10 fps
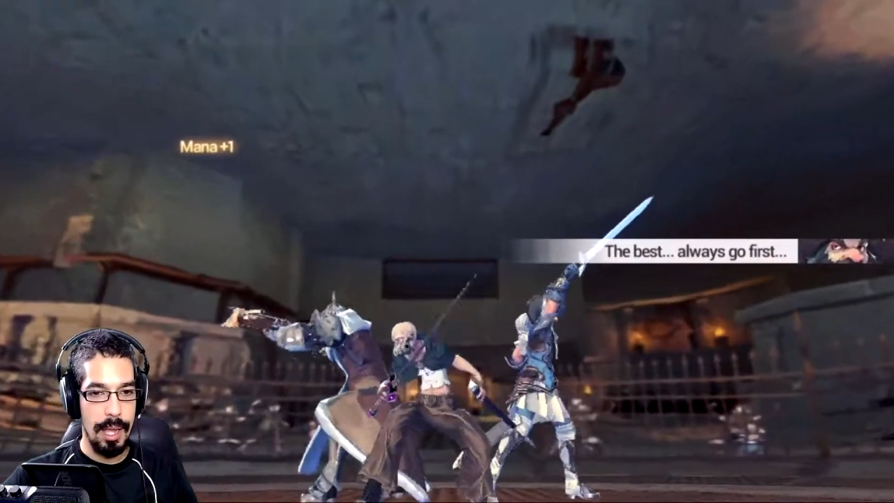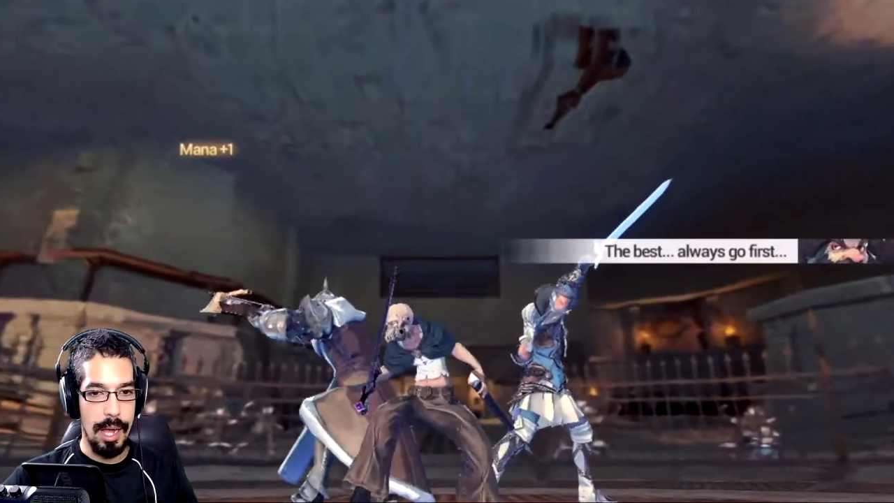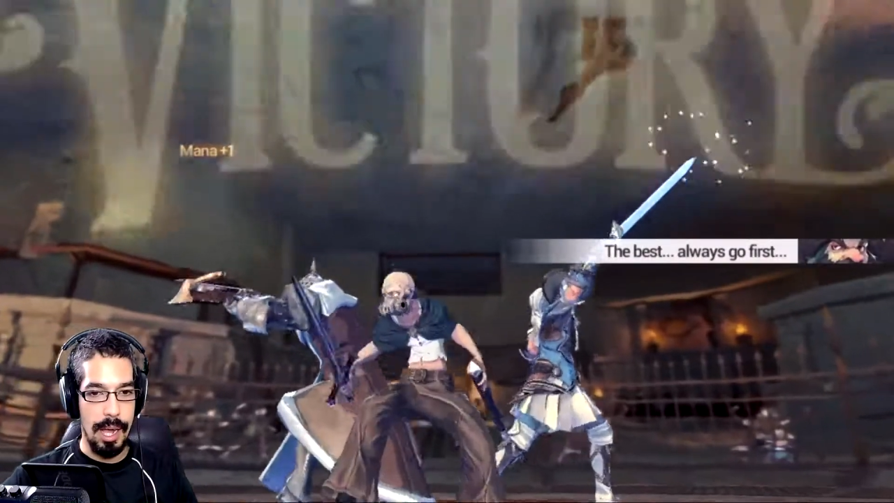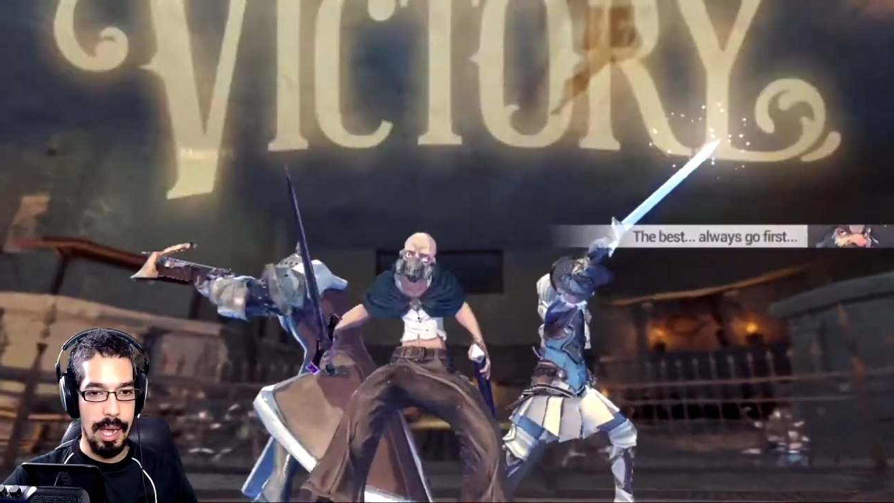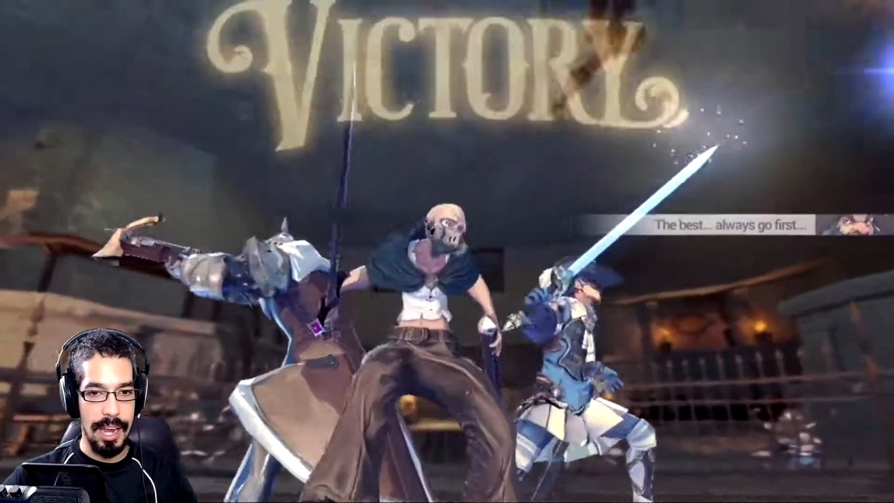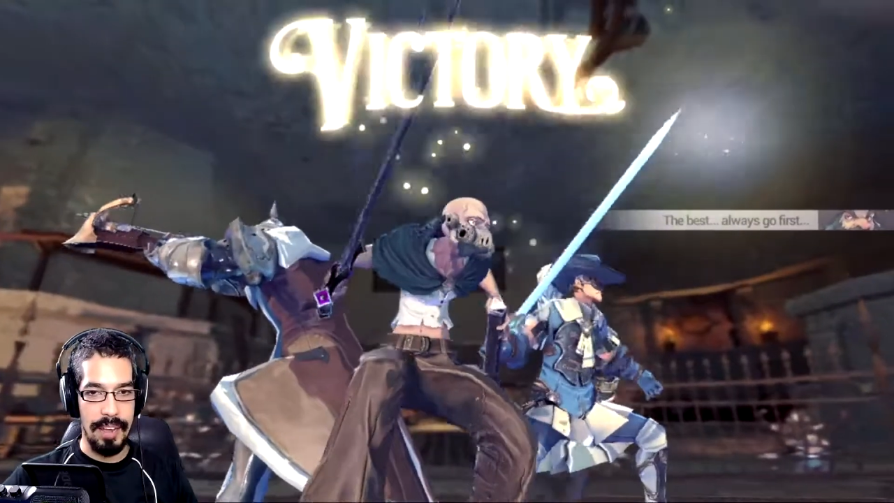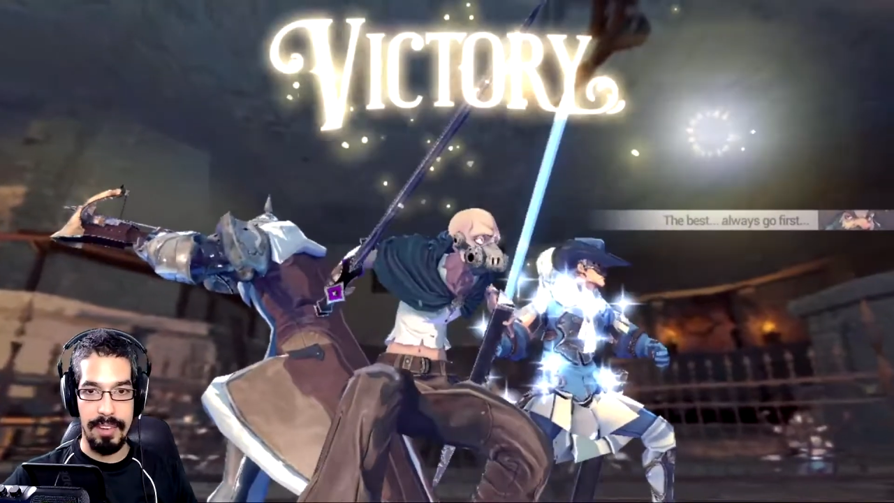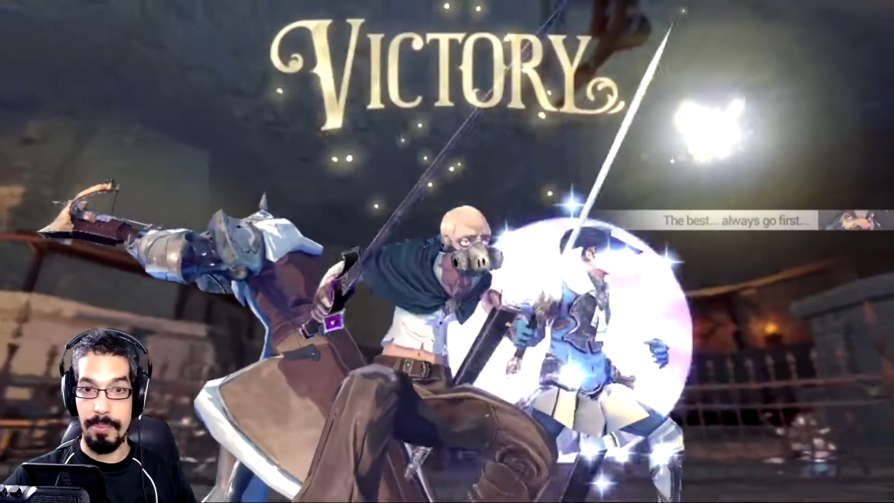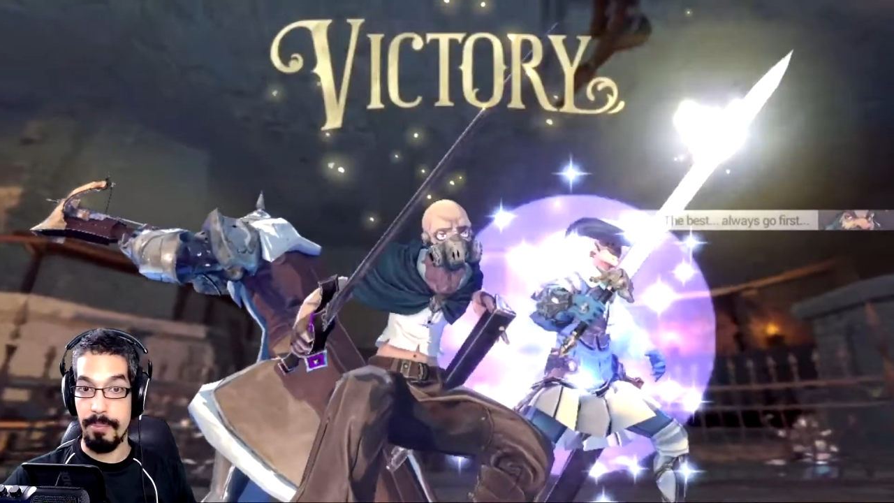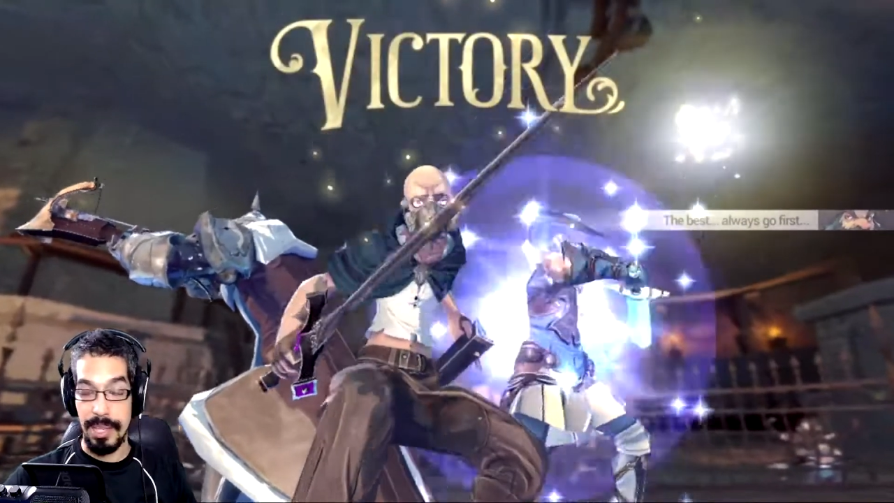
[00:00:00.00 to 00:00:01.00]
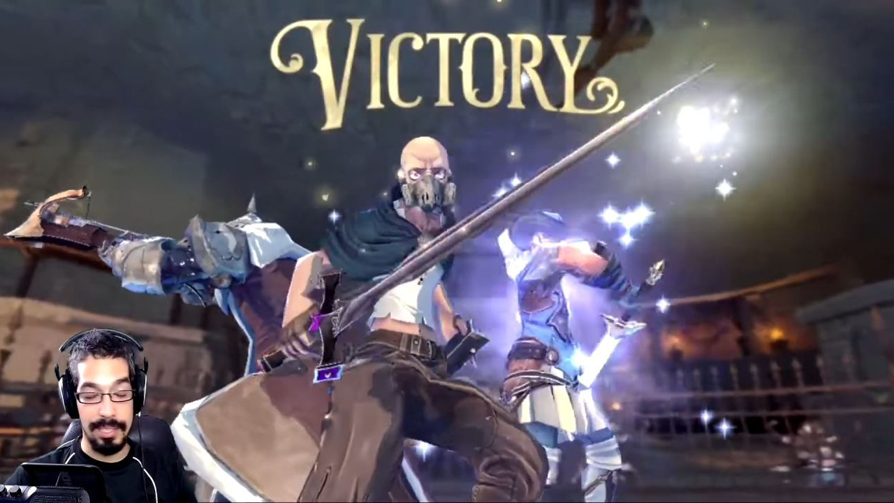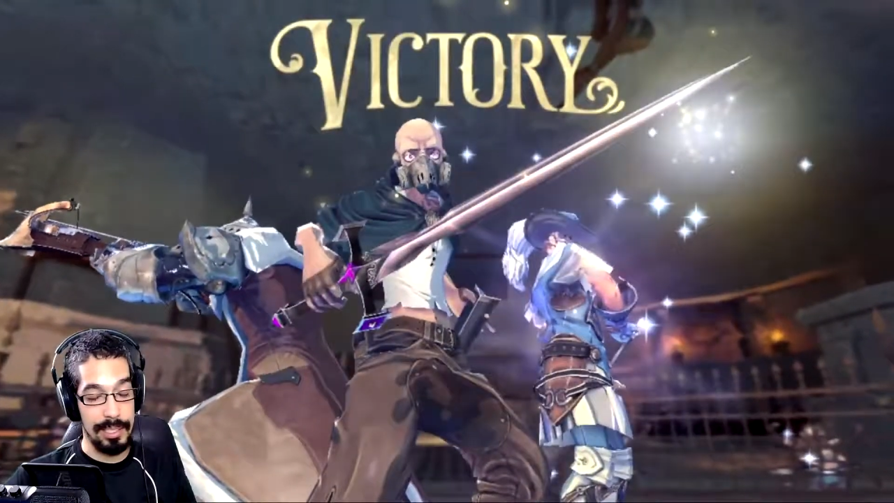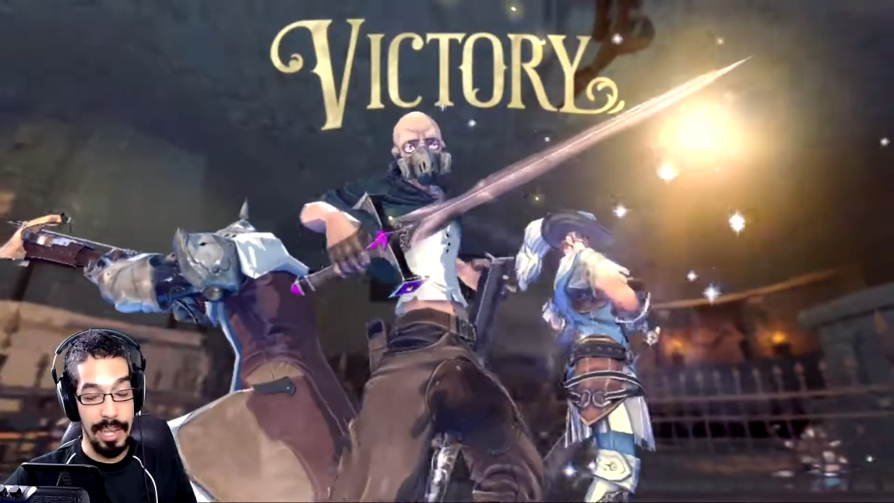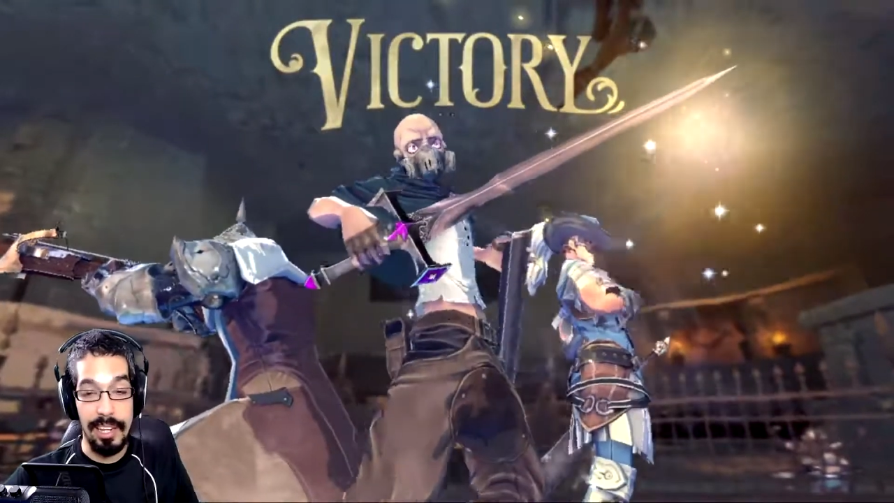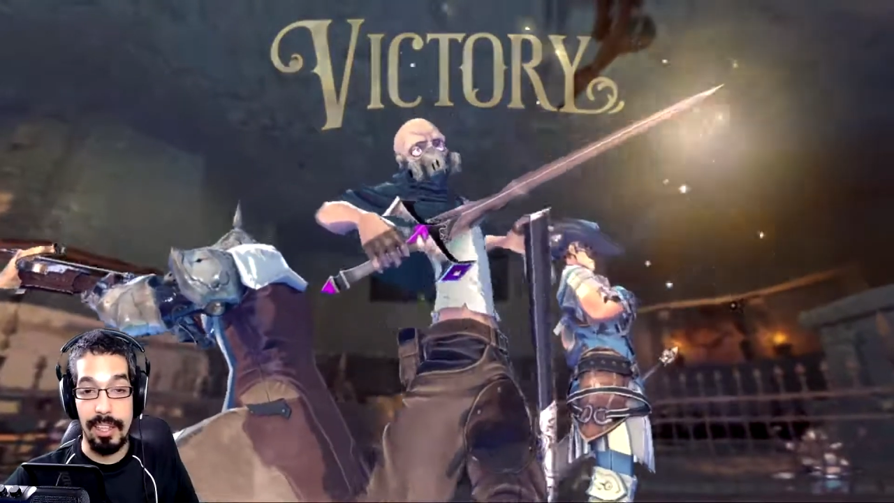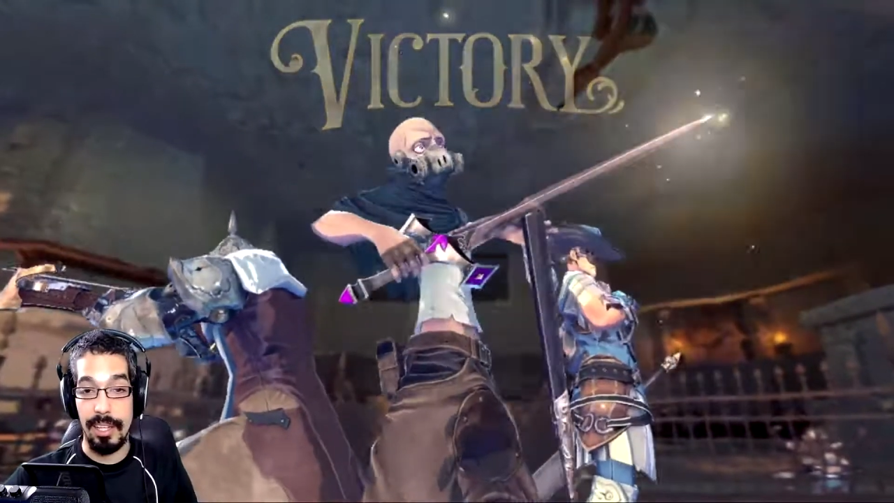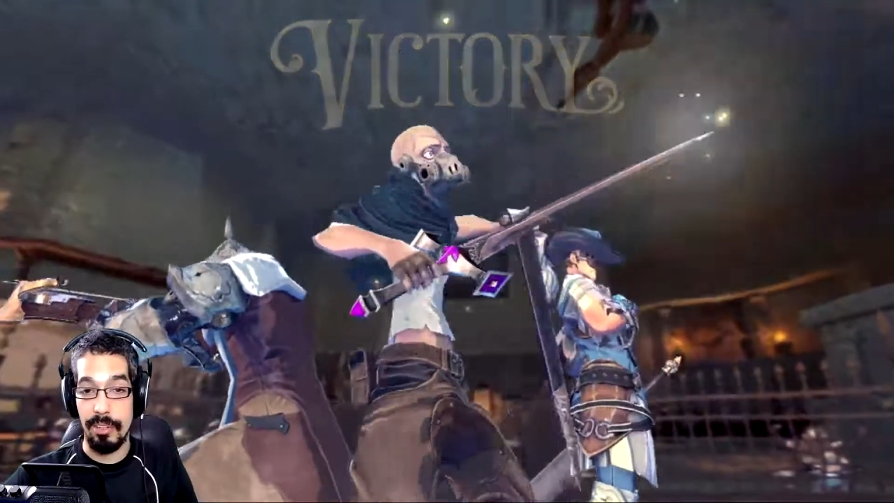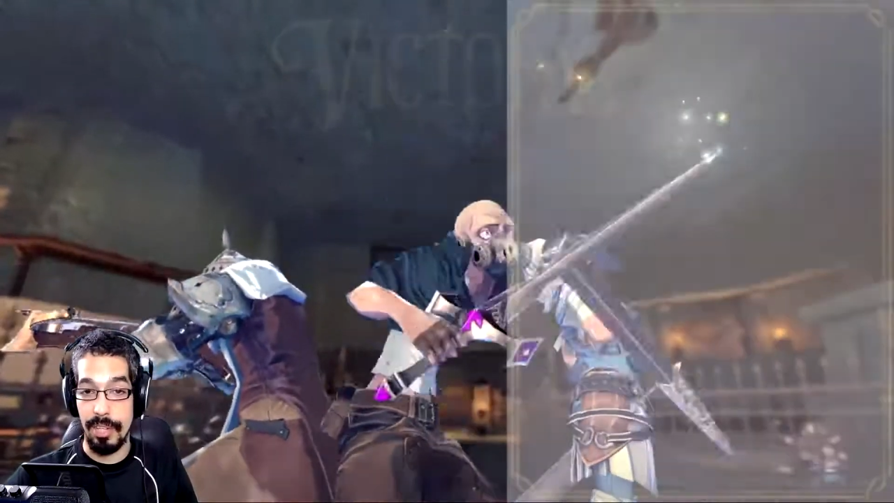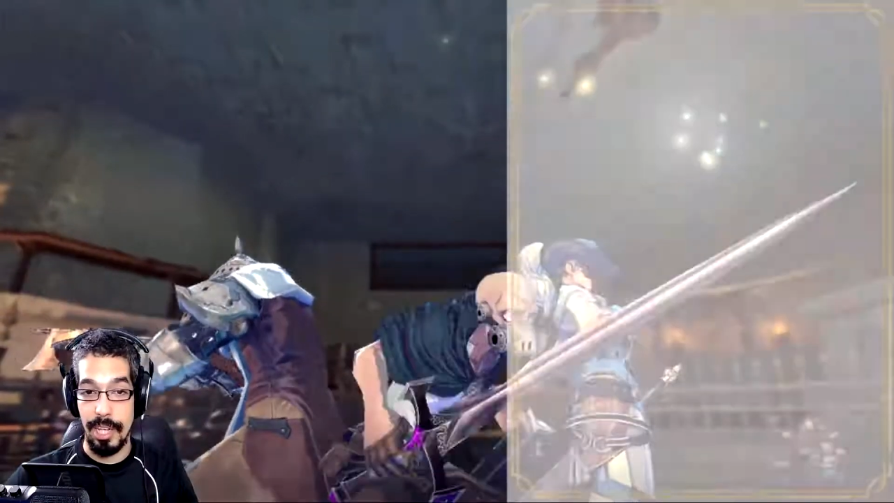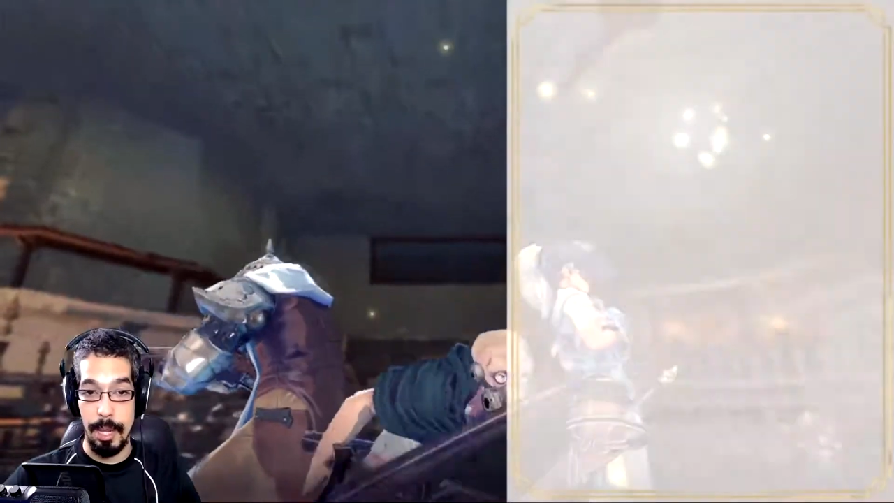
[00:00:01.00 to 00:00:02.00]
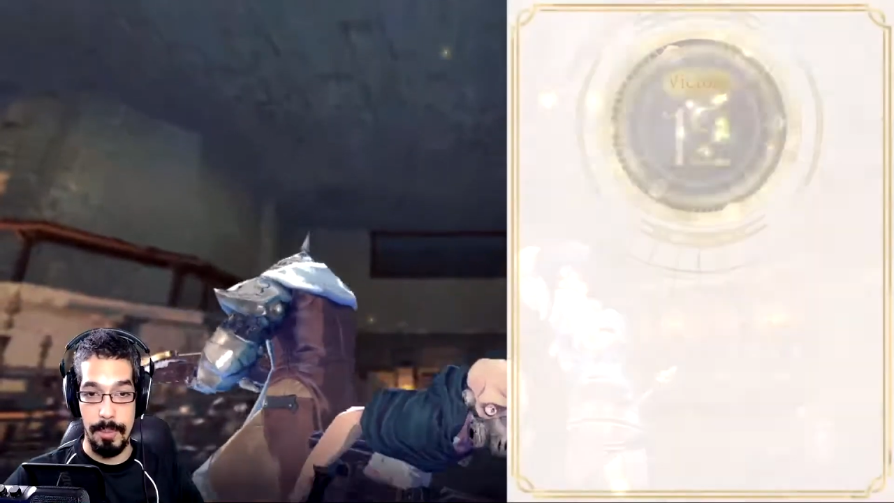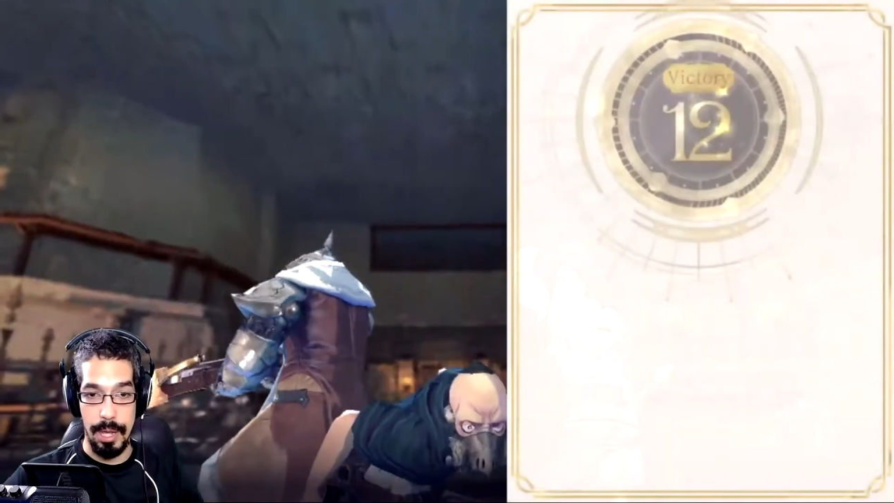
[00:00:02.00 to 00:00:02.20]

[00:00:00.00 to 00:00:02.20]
I haven't invested anything on the game,